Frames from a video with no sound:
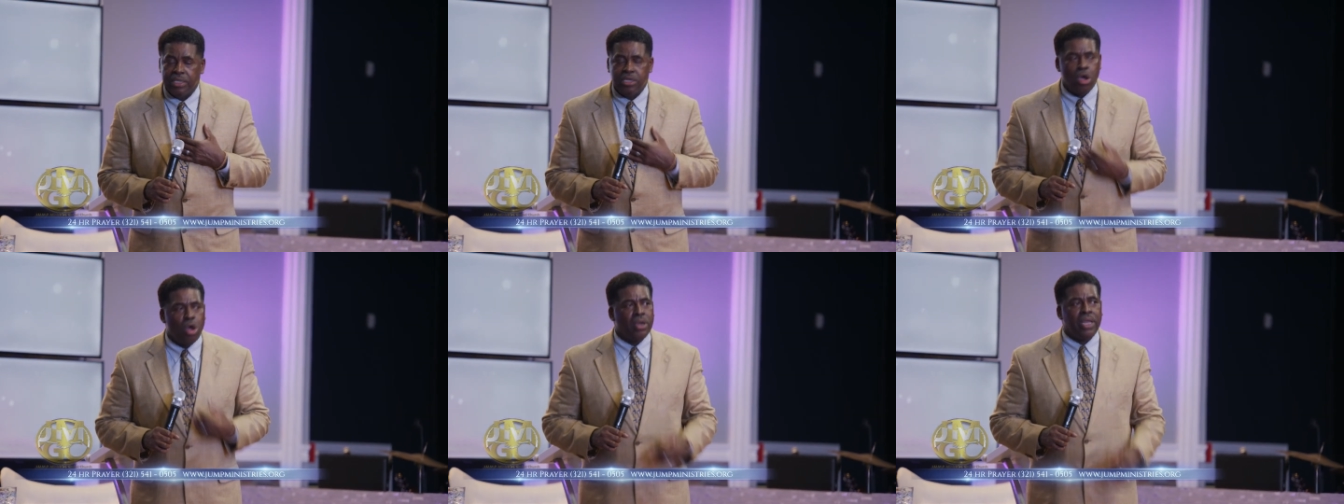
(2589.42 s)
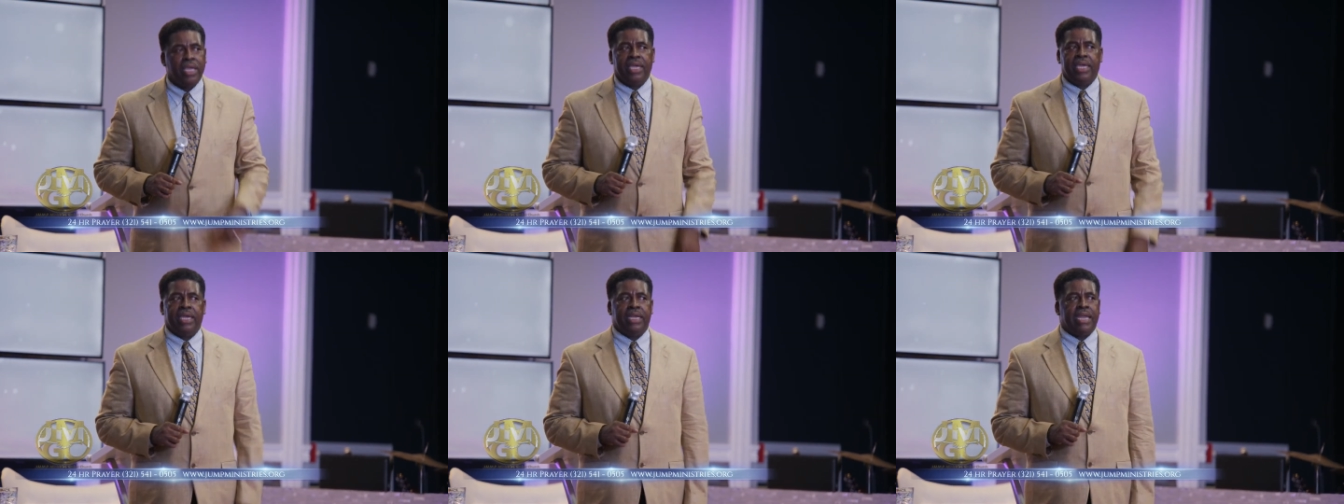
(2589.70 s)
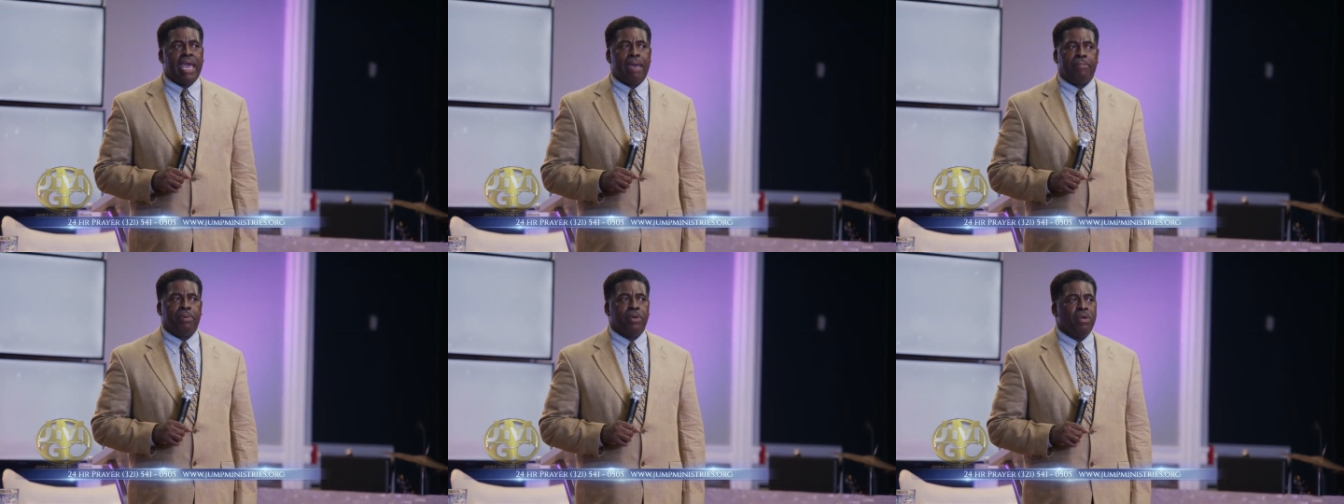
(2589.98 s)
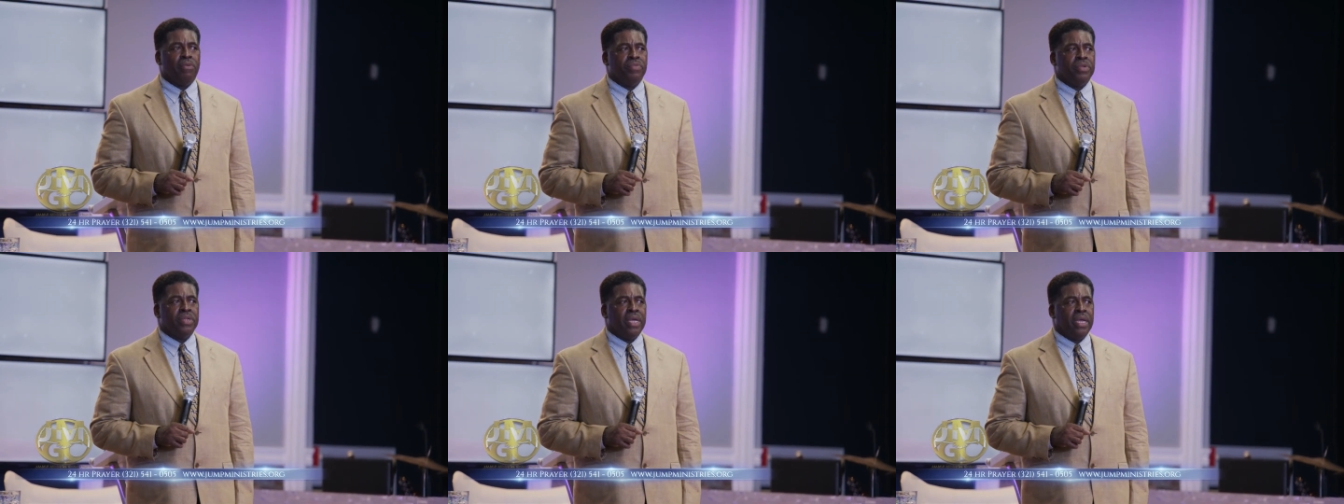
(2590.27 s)
Y'all ain't get
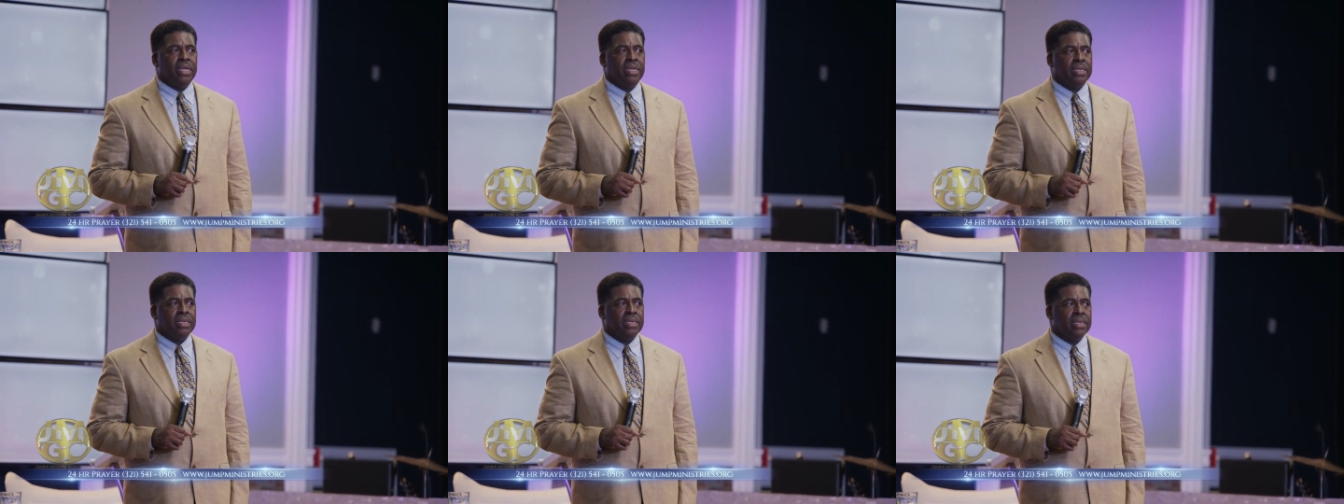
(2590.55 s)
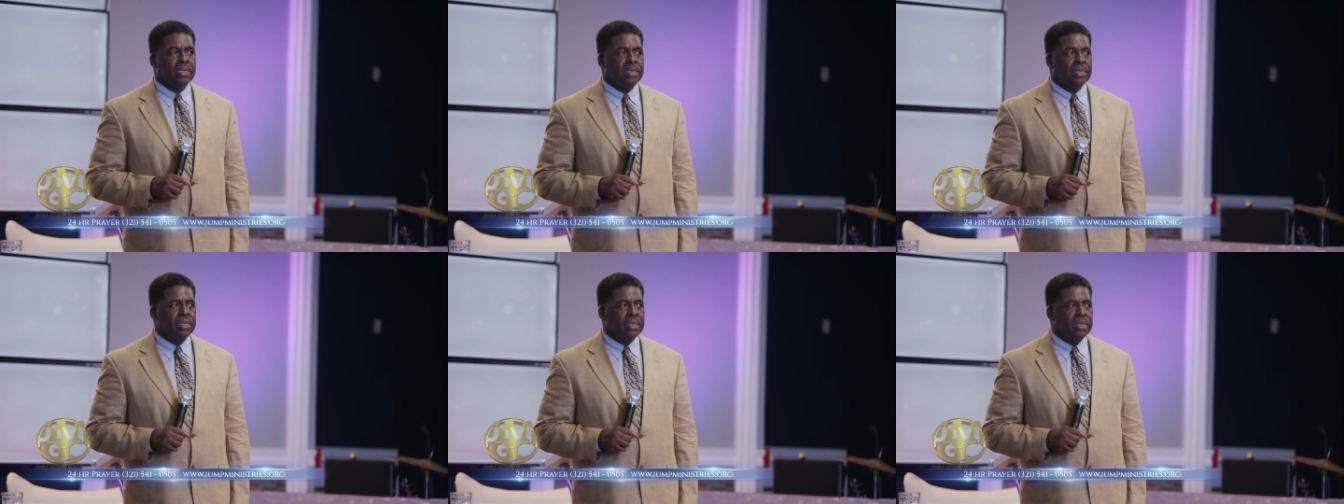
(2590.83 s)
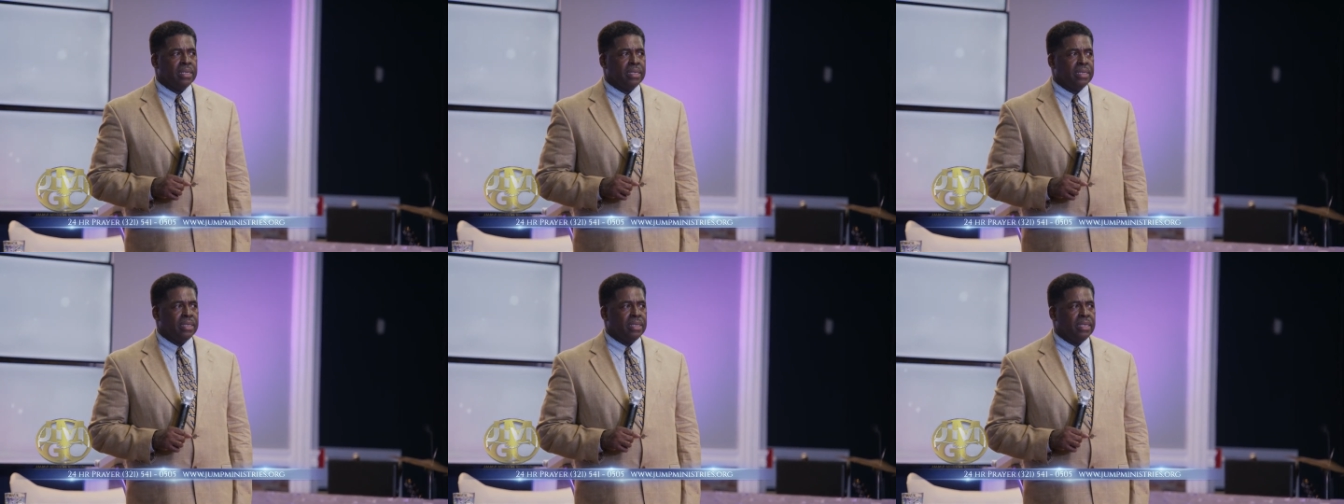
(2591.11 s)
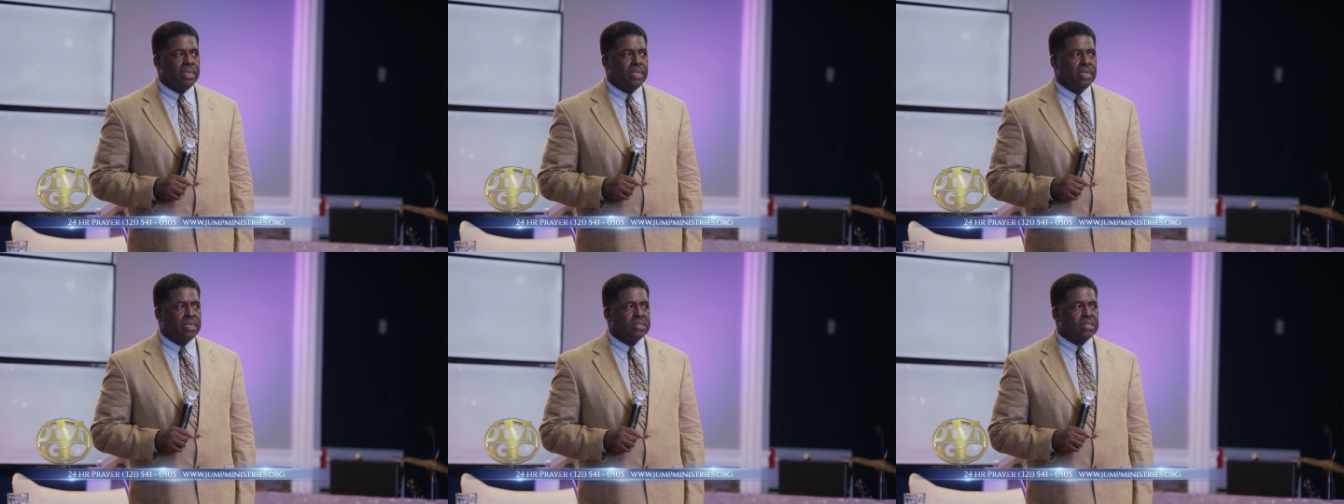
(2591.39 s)
happy over that.
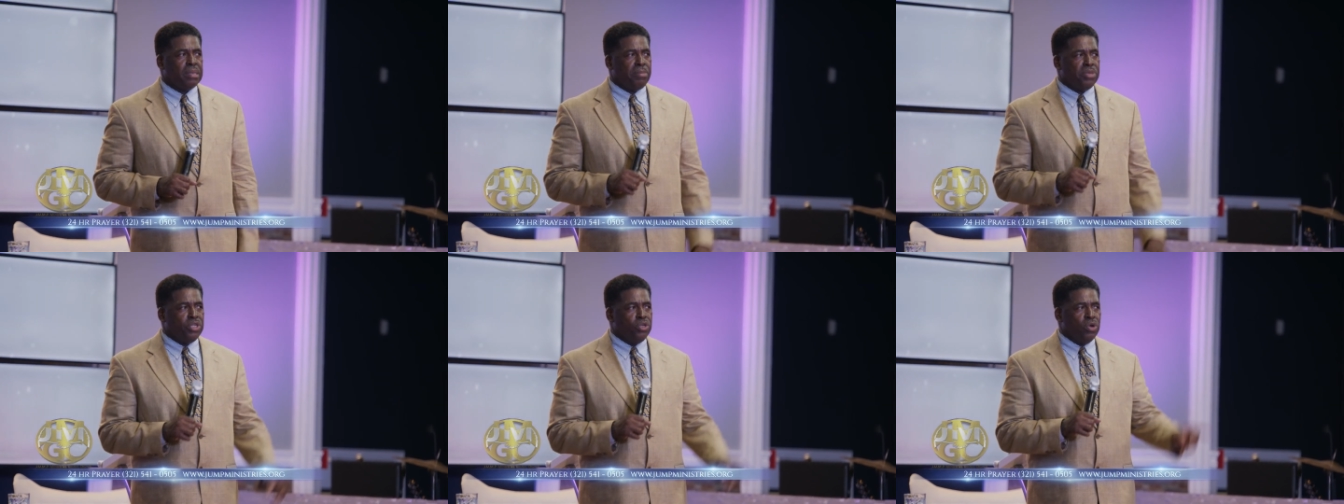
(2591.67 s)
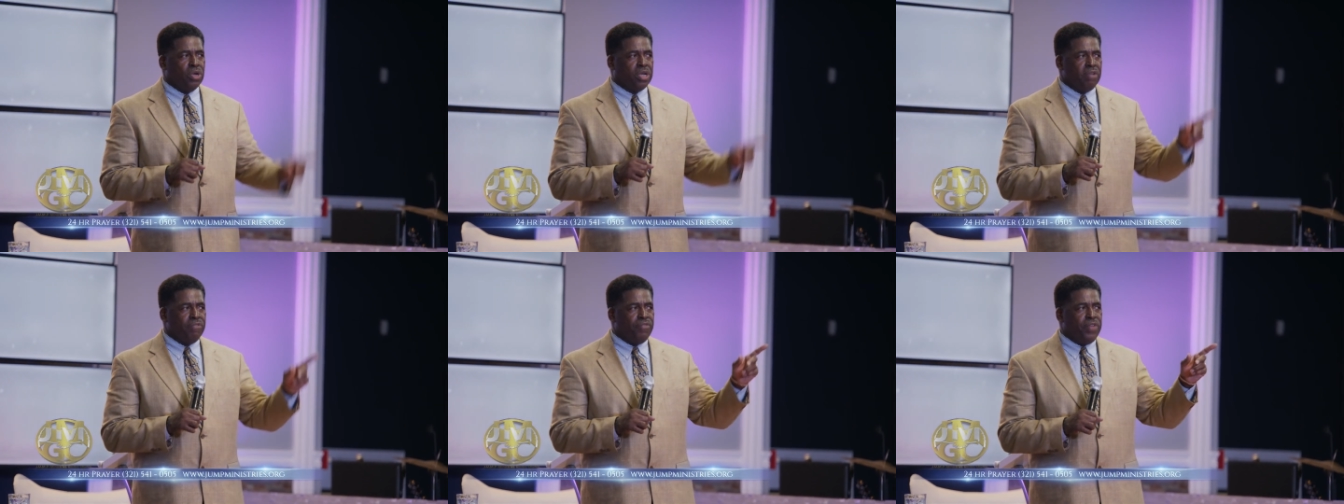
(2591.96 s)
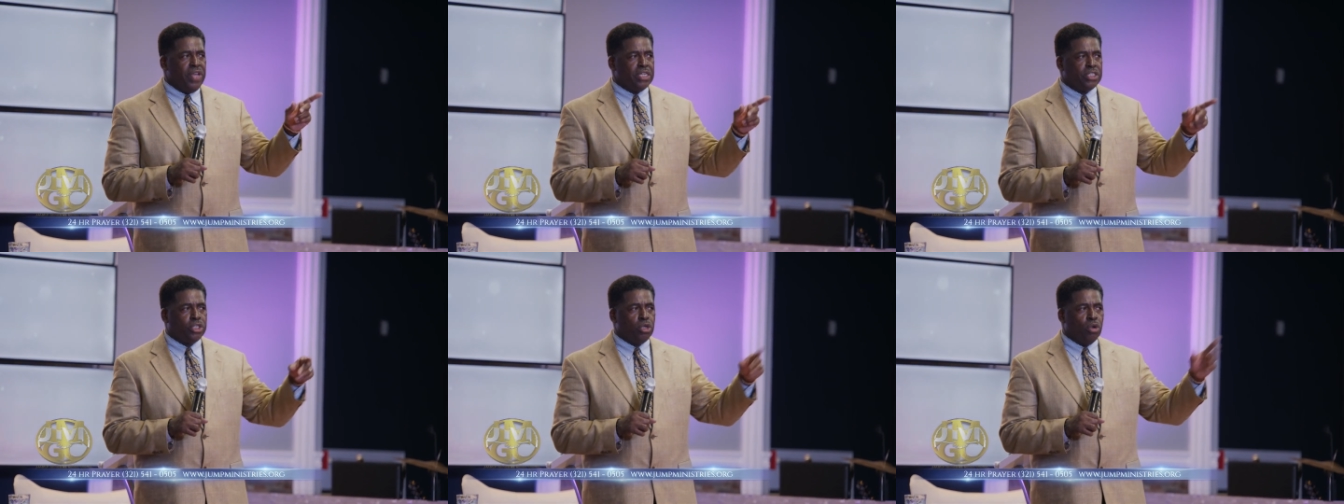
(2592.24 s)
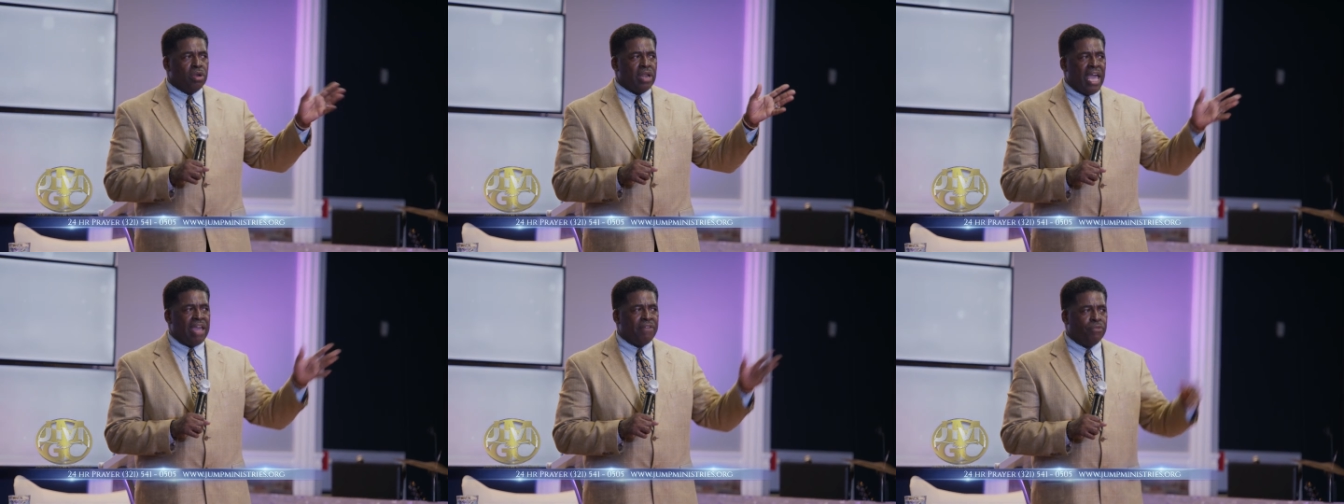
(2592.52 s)
Some of you are convinced
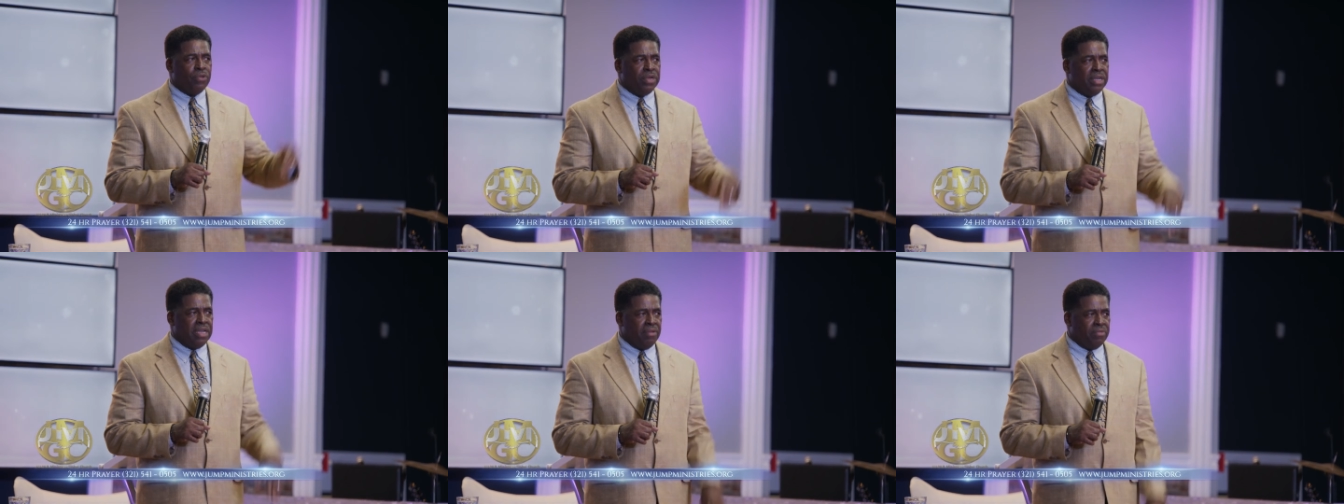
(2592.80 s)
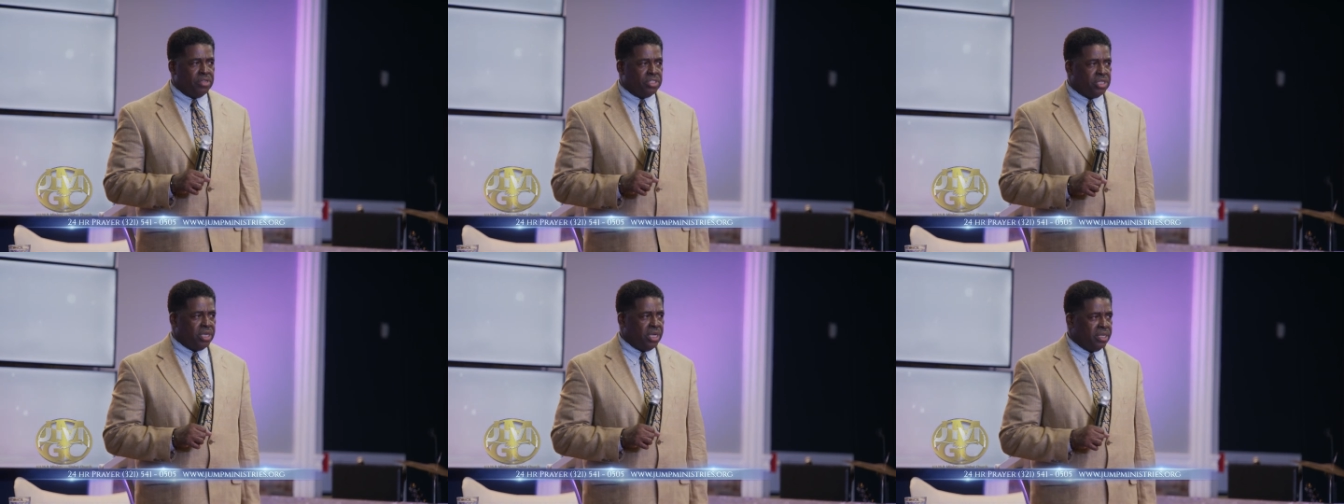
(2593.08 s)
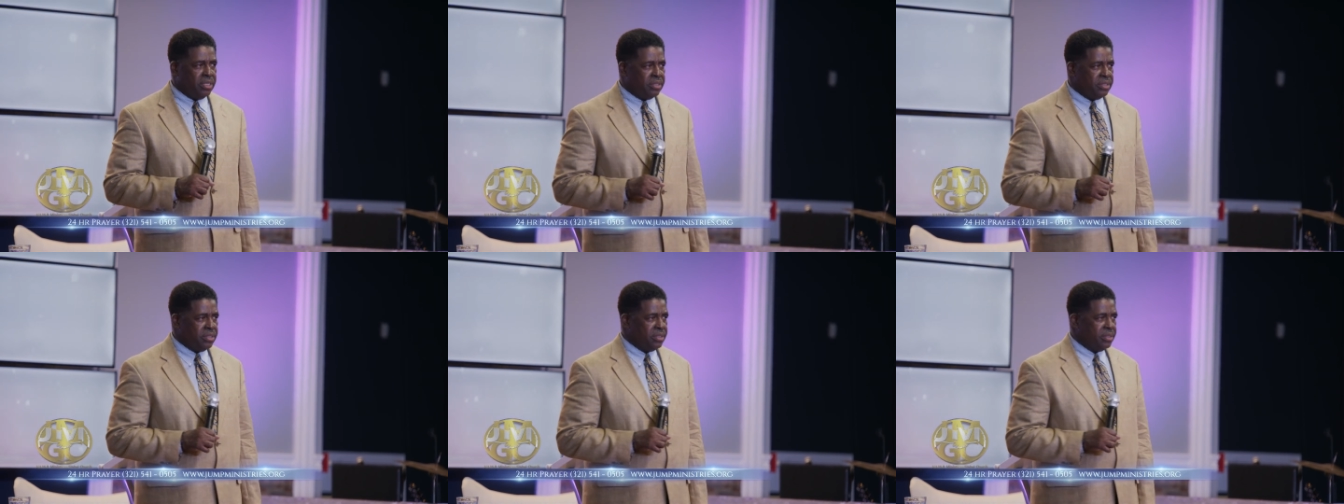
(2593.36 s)
your life will never change.